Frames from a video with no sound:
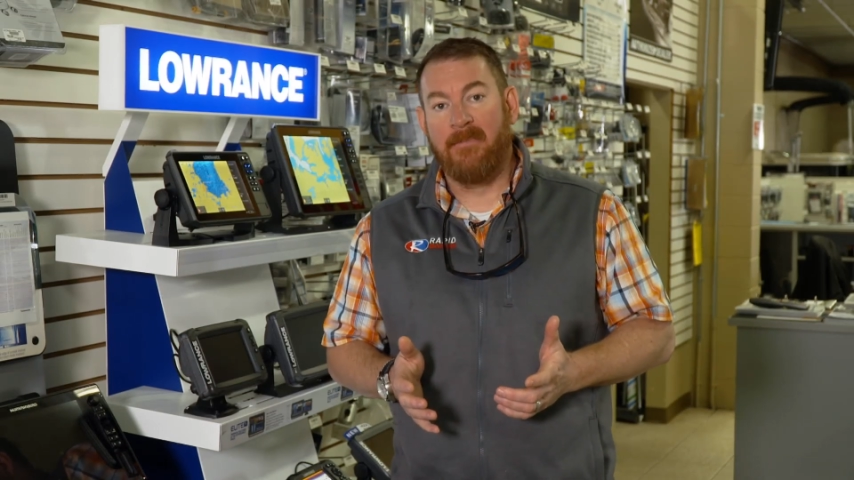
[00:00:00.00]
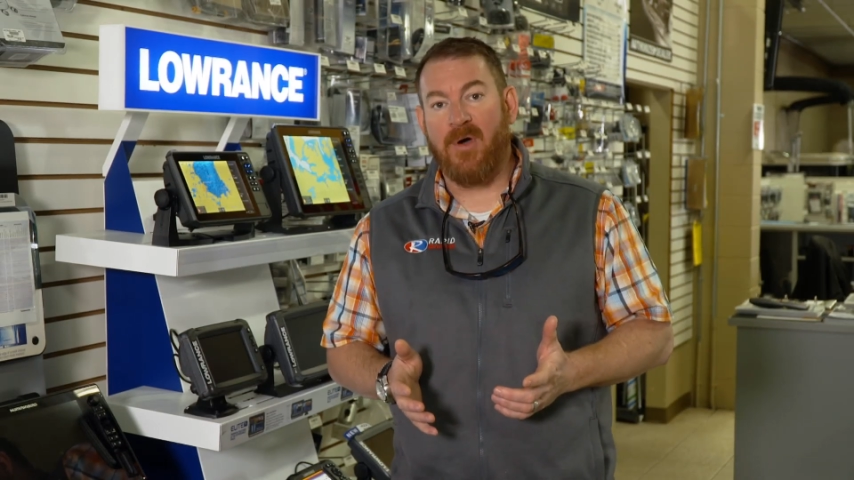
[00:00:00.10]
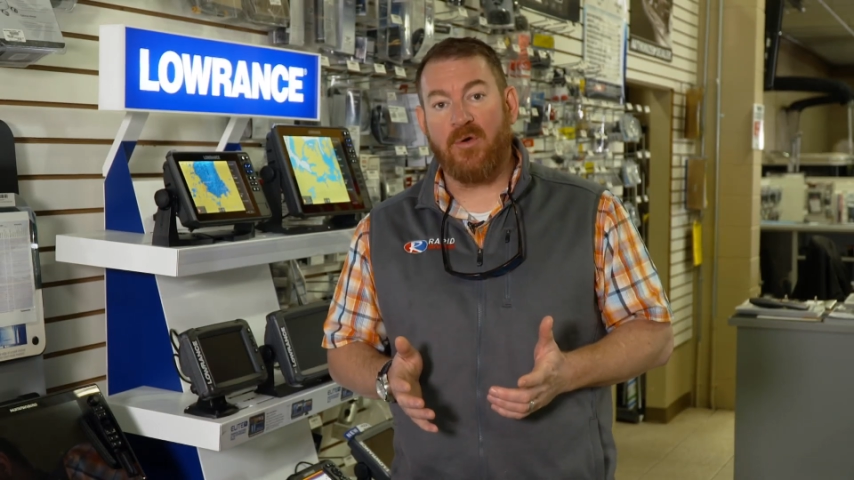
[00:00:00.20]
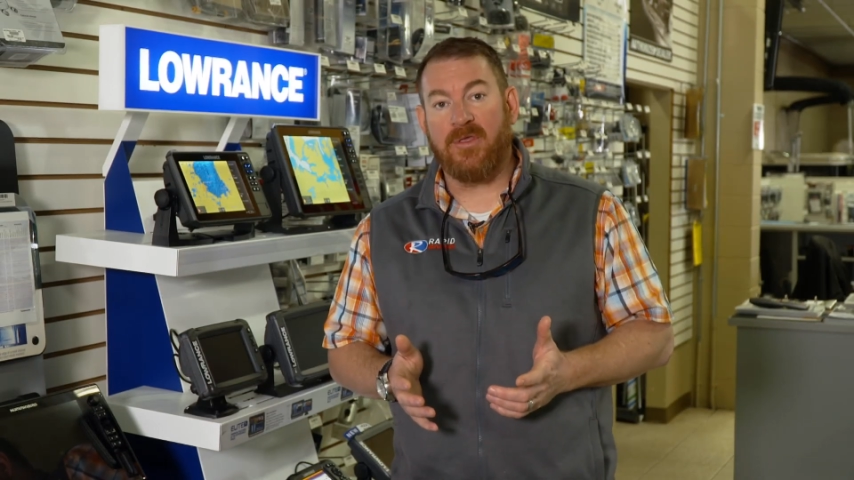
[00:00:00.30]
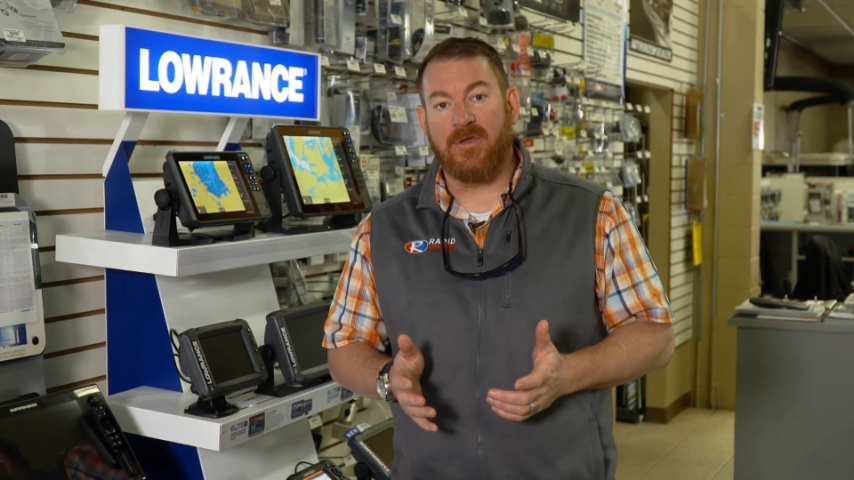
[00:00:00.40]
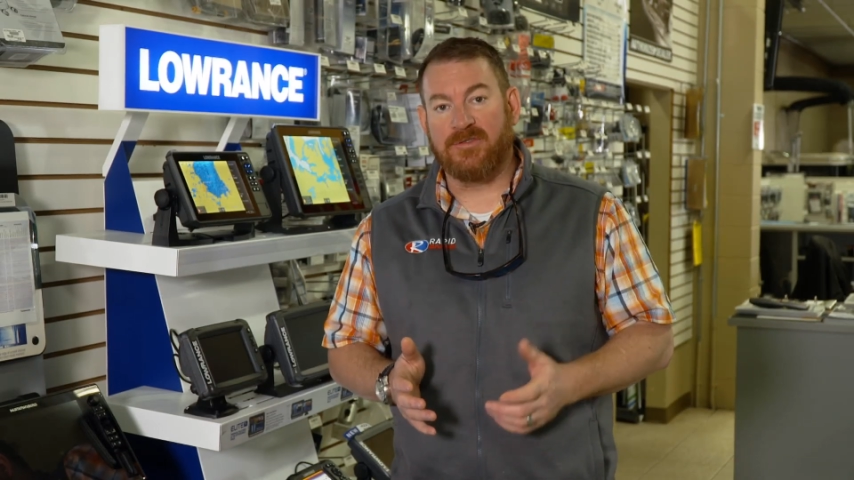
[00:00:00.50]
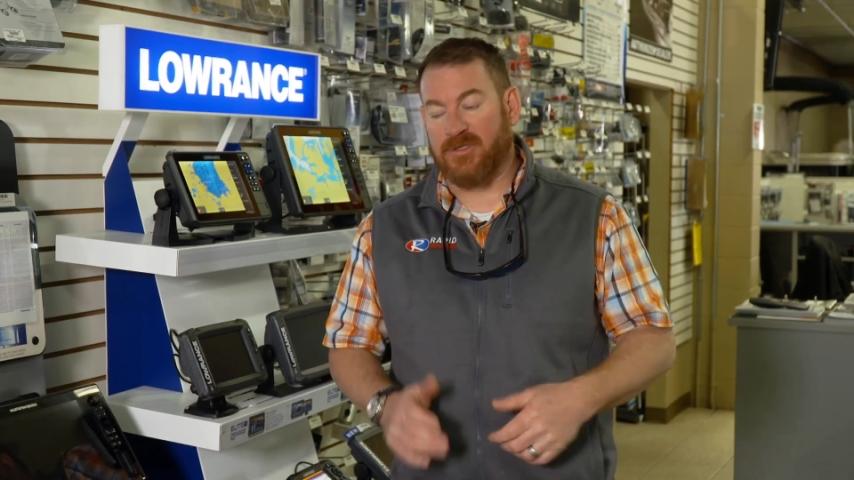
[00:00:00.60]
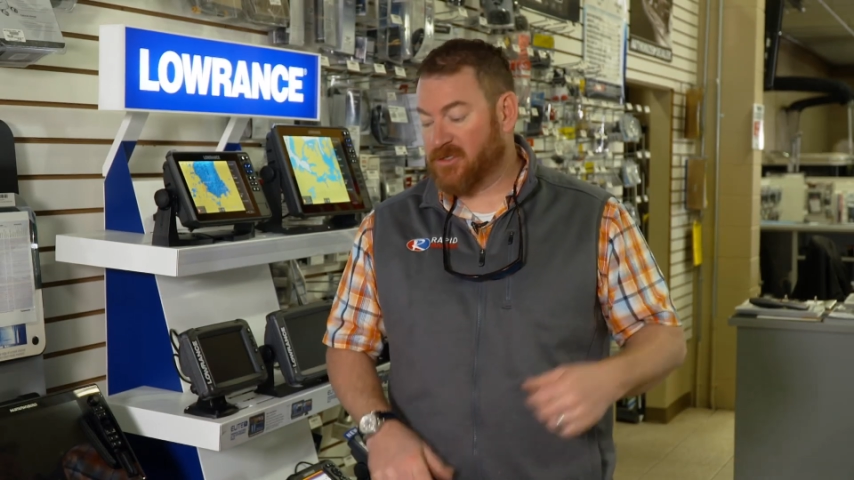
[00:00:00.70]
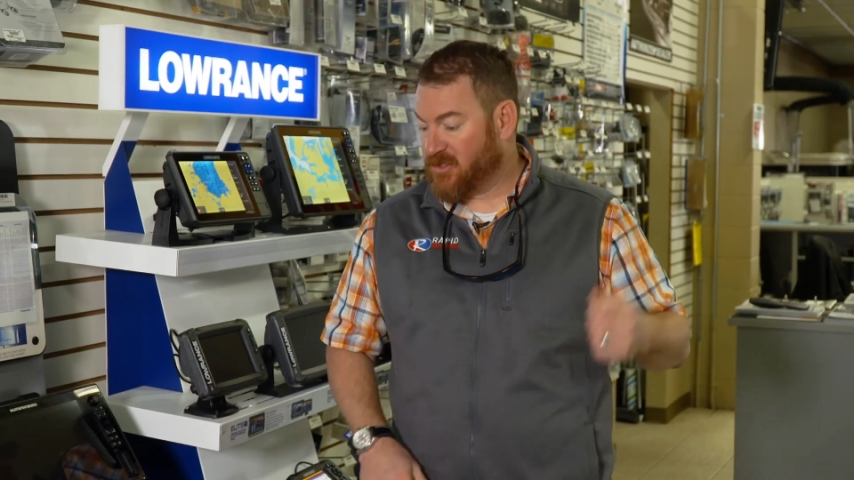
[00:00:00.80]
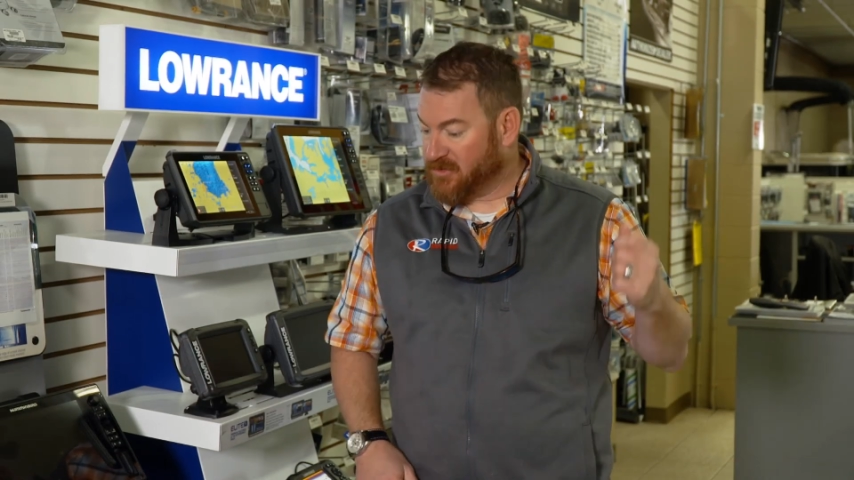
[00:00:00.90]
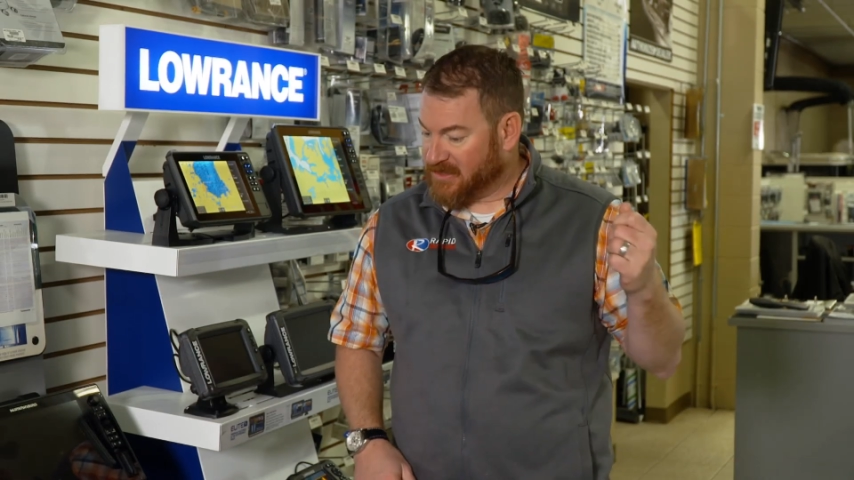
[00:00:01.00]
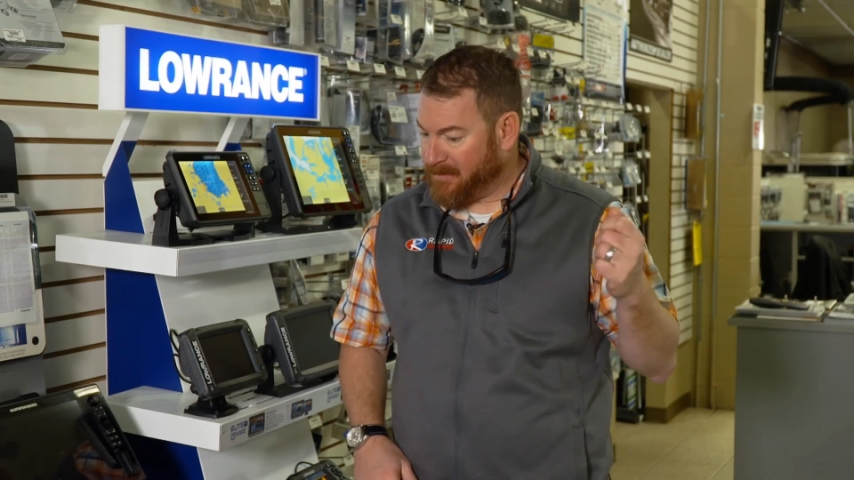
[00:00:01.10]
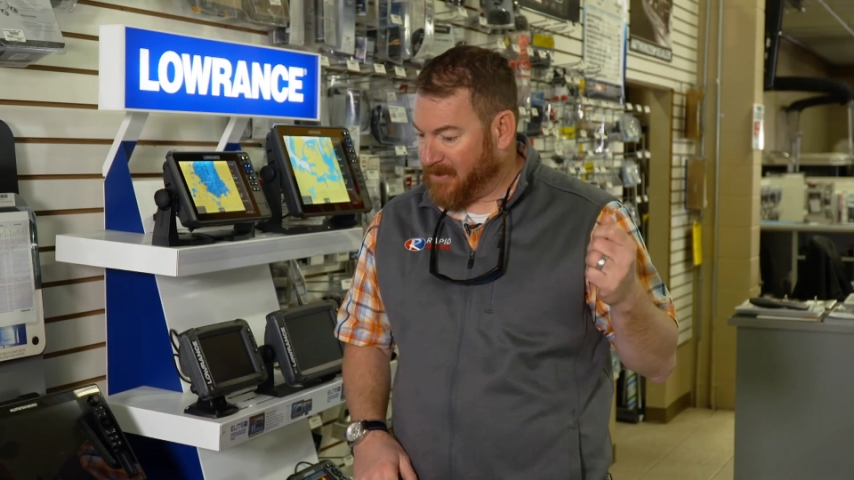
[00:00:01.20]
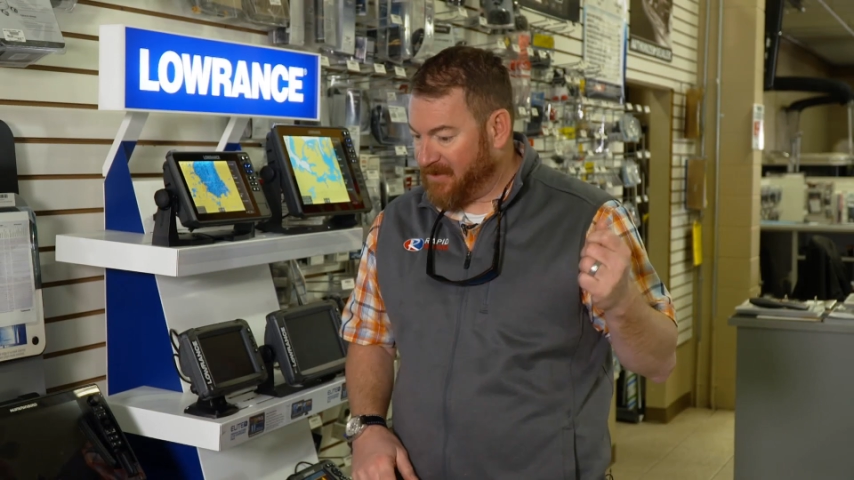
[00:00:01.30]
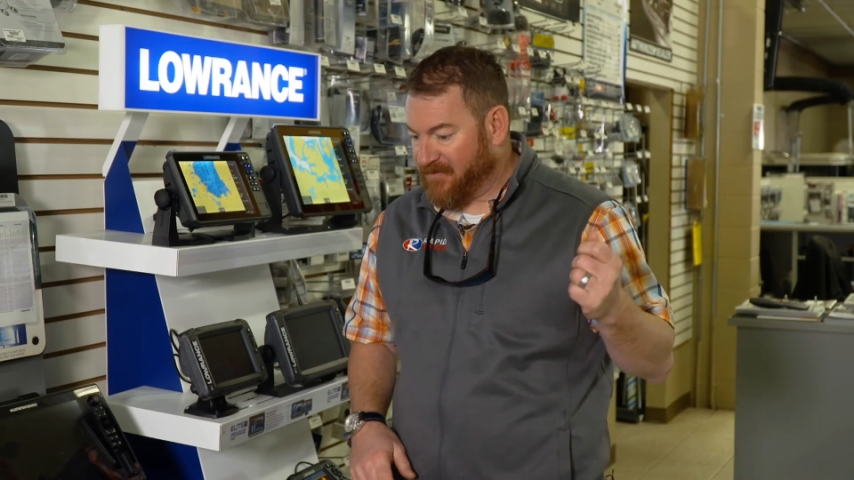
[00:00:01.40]
boat users who
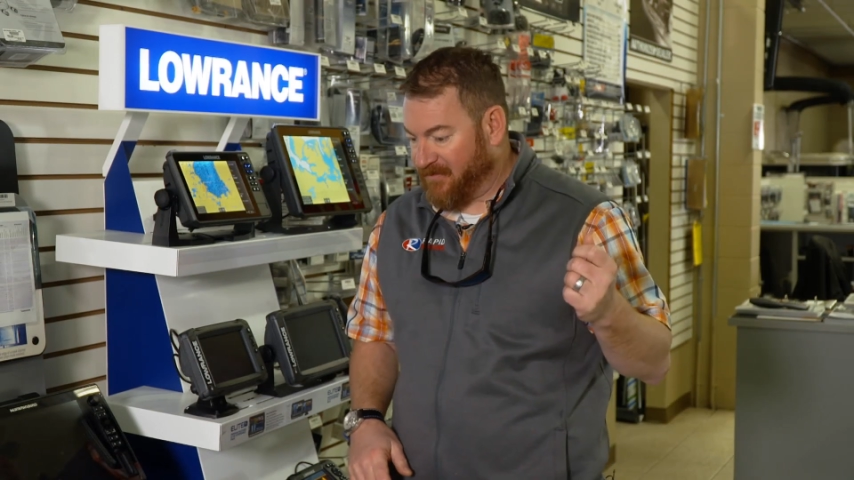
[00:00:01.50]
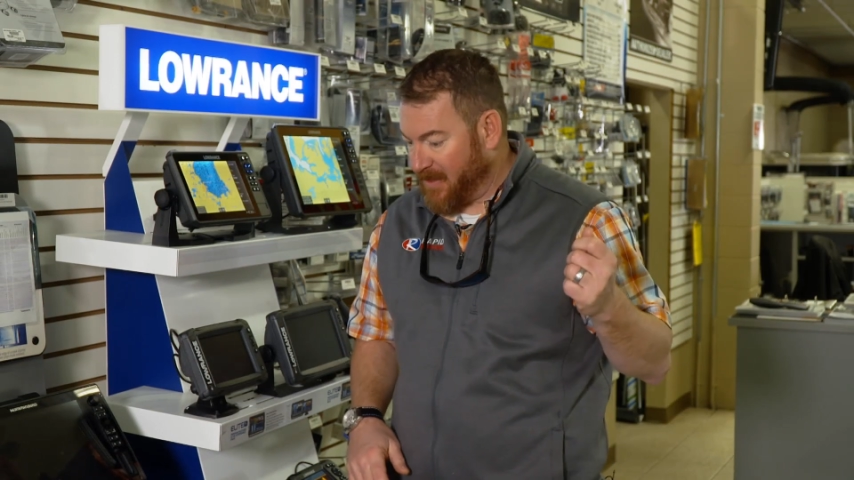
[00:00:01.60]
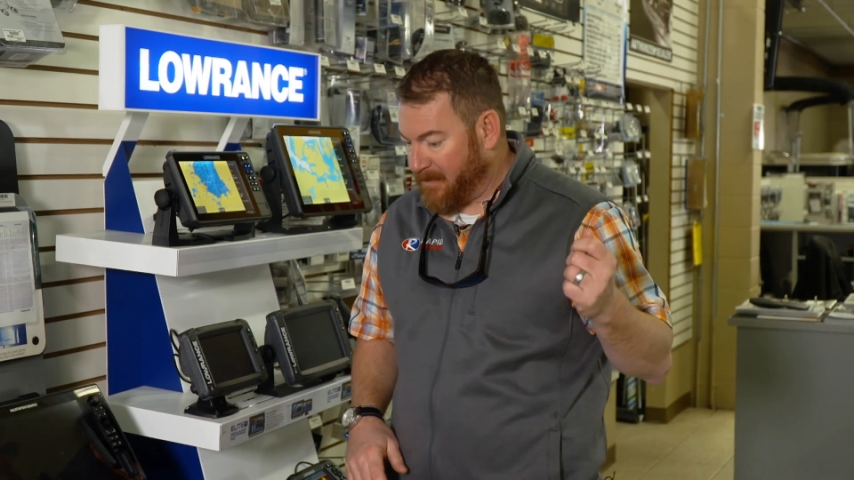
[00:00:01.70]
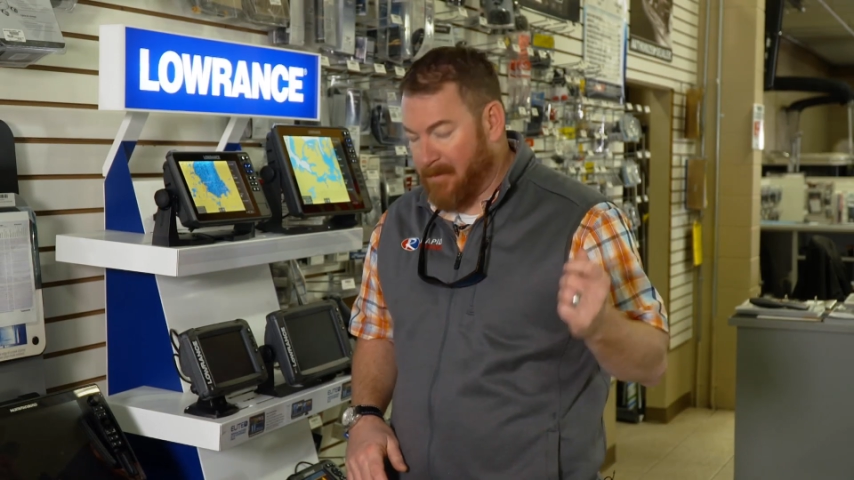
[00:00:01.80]
simply flip